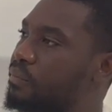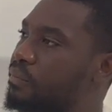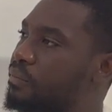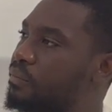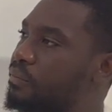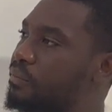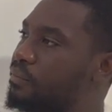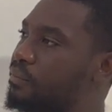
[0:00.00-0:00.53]

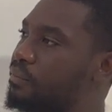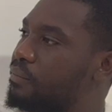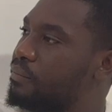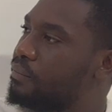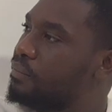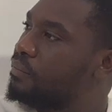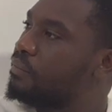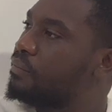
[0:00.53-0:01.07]

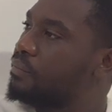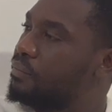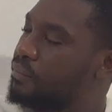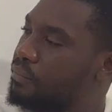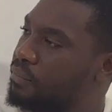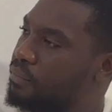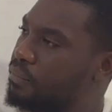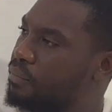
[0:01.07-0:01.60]

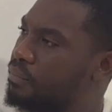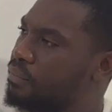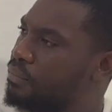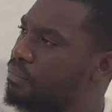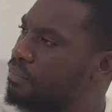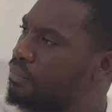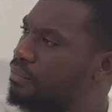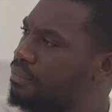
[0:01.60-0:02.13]

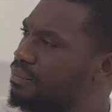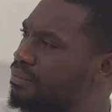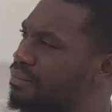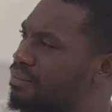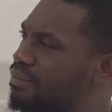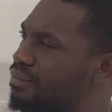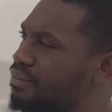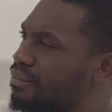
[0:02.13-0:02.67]

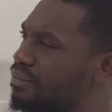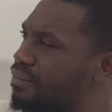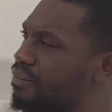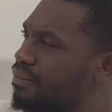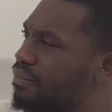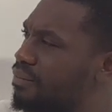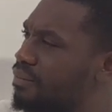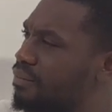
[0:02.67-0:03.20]

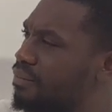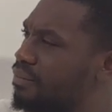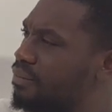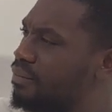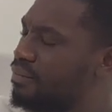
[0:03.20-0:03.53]
This person isn't speaking.